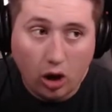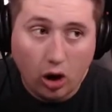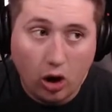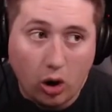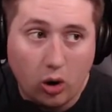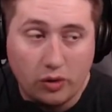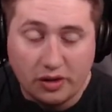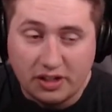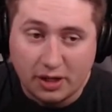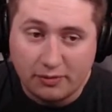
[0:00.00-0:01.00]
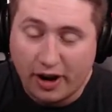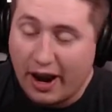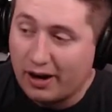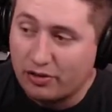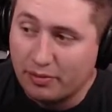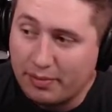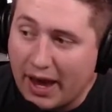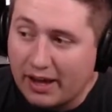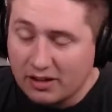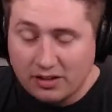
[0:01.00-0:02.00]
Oh, the T M for
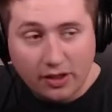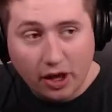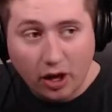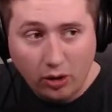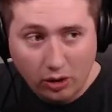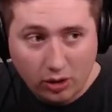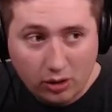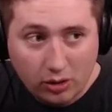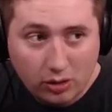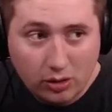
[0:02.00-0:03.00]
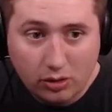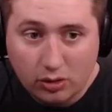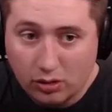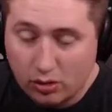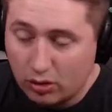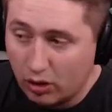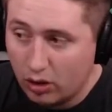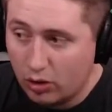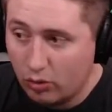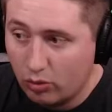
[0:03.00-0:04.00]
acrobatics, though?
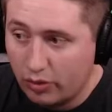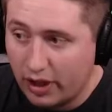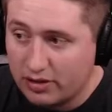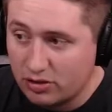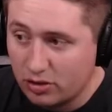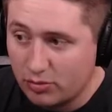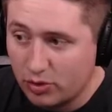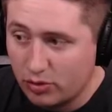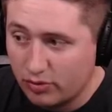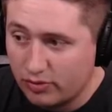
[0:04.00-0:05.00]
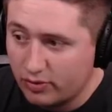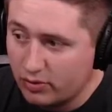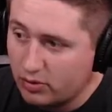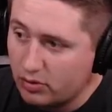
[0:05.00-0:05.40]
Oh, that's a good move.